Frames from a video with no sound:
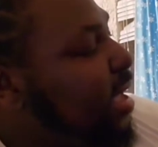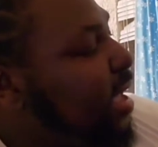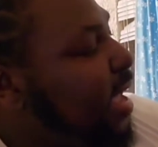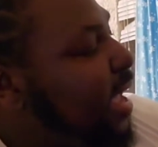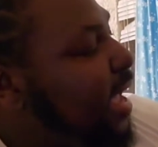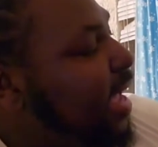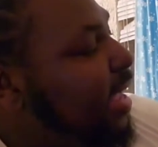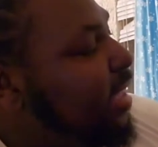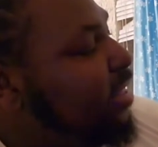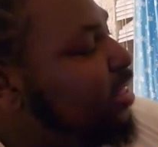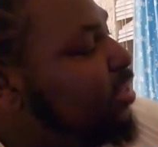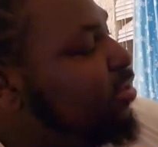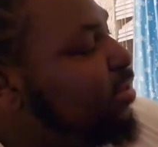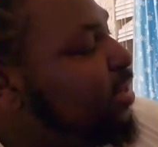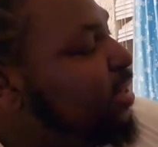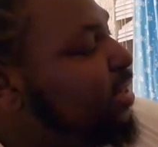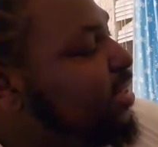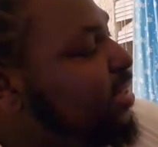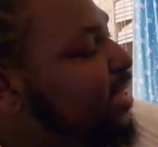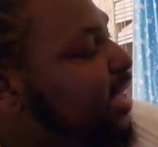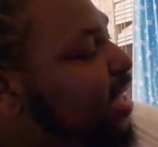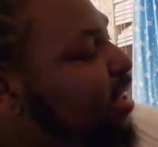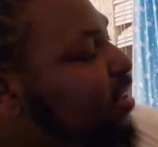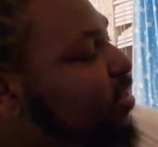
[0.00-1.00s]
and 3
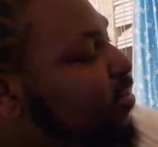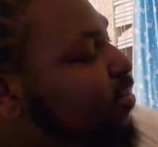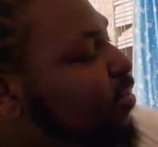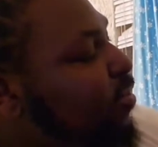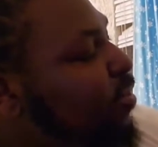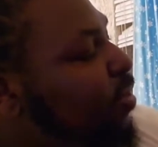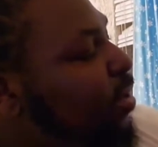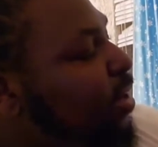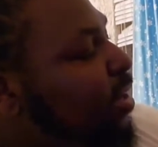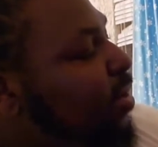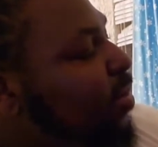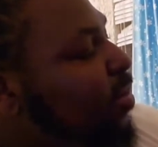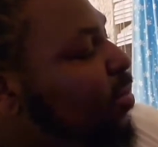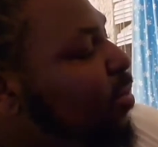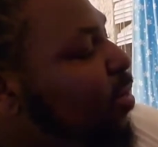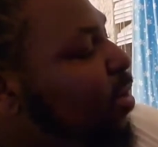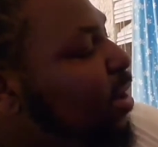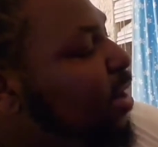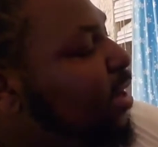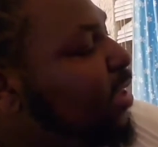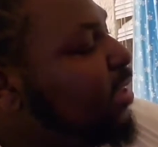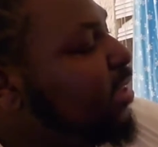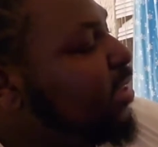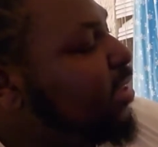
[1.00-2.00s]
cell
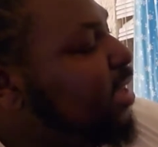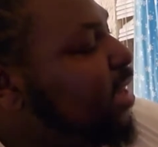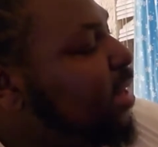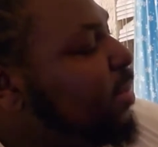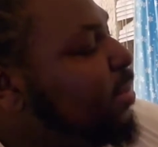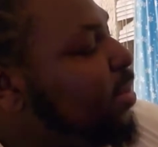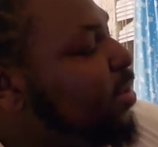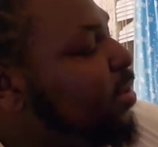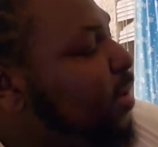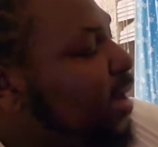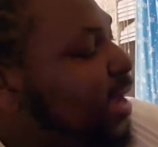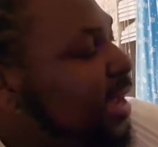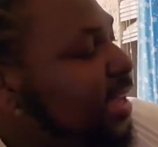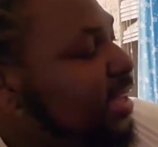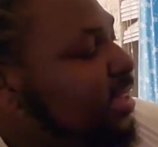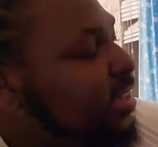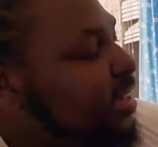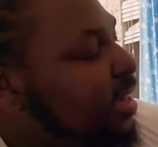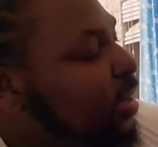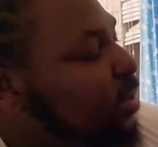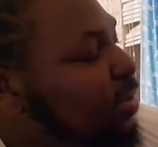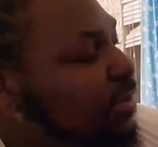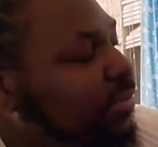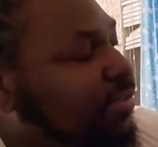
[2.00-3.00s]
41WH.
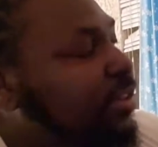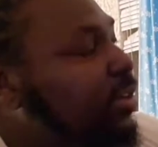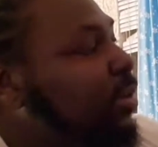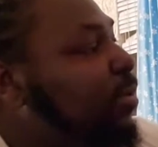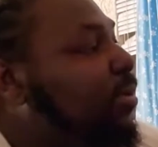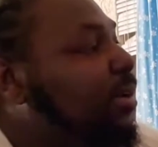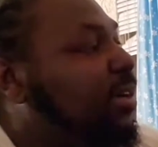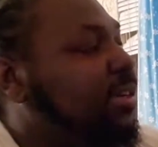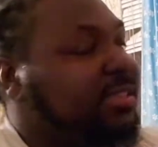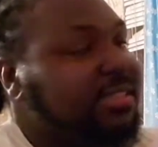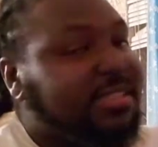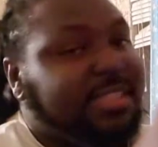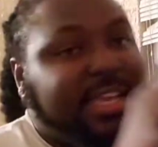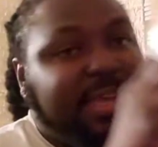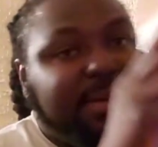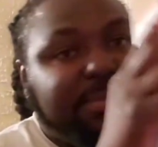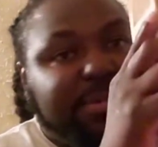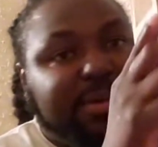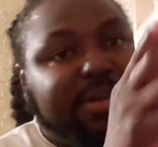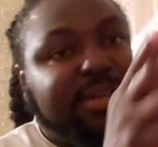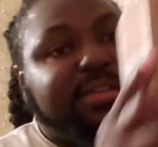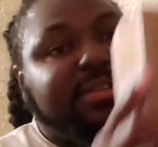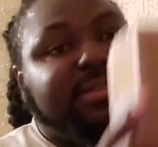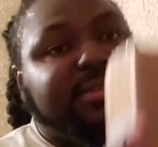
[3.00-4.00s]
I don't even know what is that,
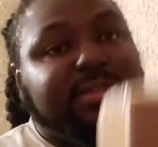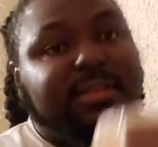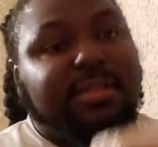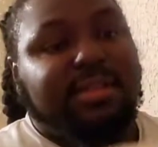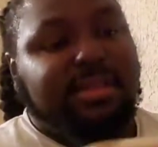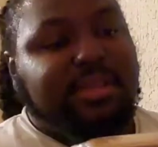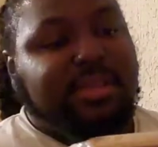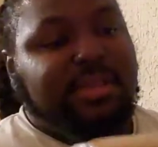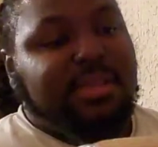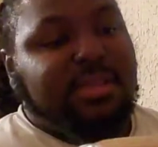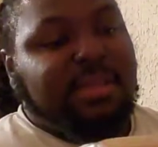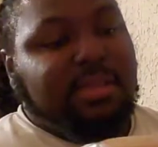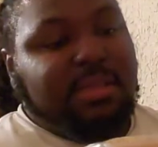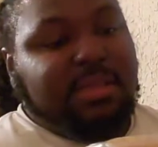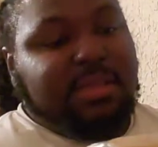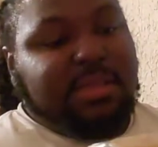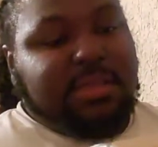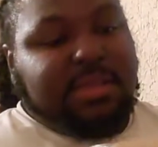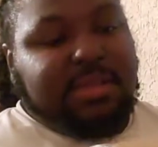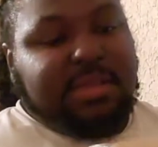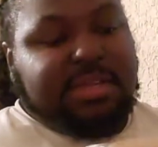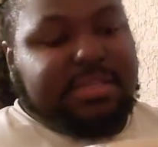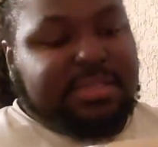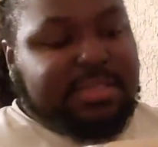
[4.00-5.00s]
but
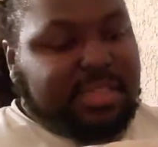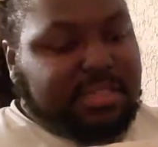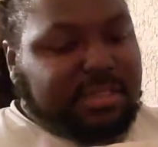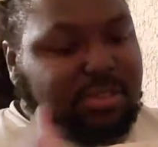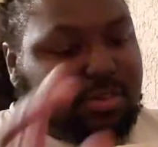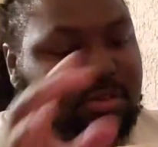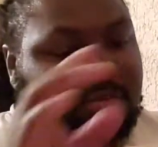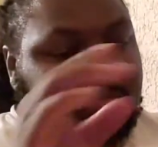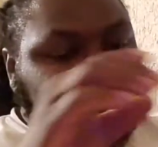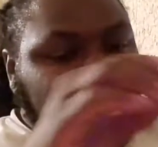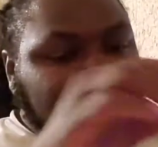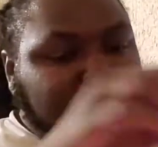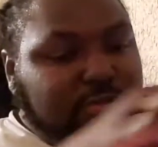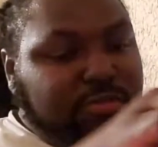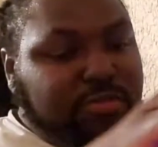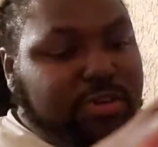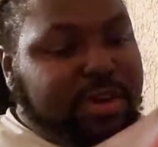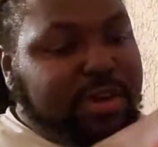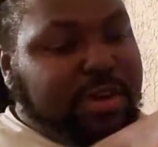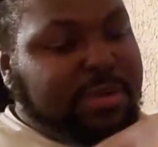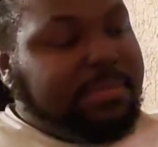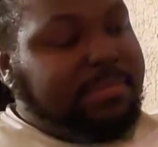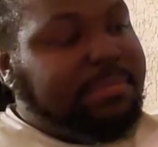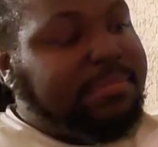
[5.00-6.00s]
let's get to the
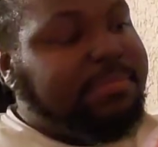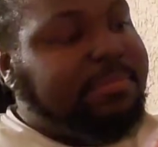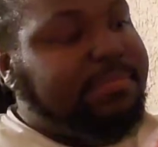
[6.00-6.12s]
program.